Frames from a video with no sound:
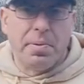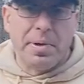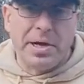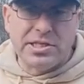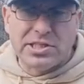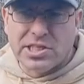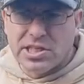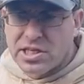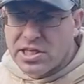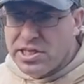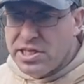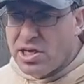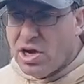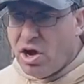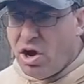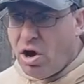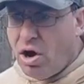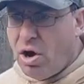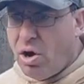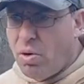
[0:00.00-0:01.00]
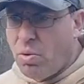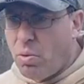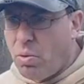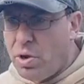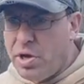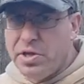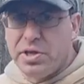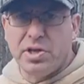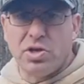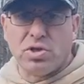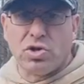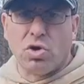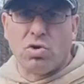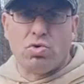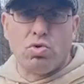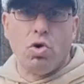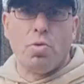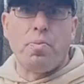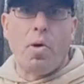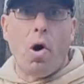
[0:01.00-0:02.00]
basically, the
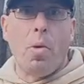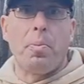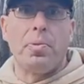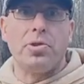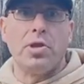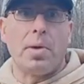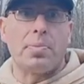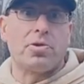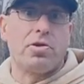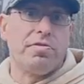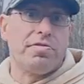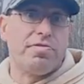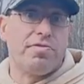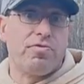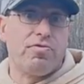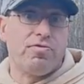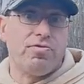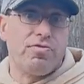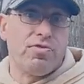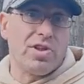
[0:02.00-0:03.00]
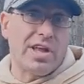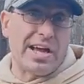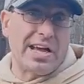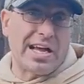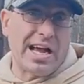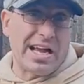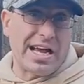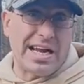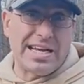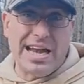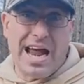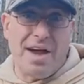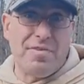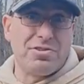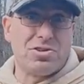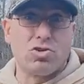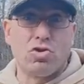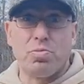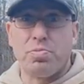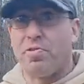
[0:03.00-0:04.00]
group opened up to like, I got an
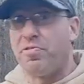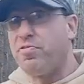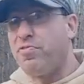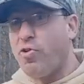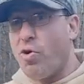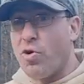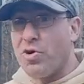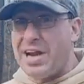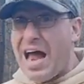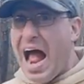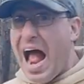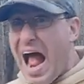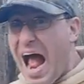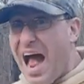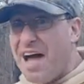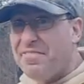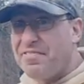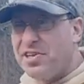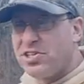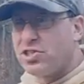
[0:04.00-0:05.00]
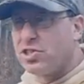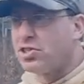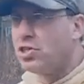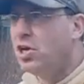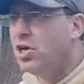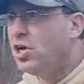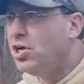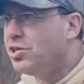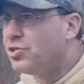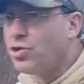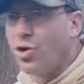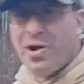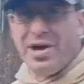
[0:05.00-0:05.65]
average group of 4.5 inches, so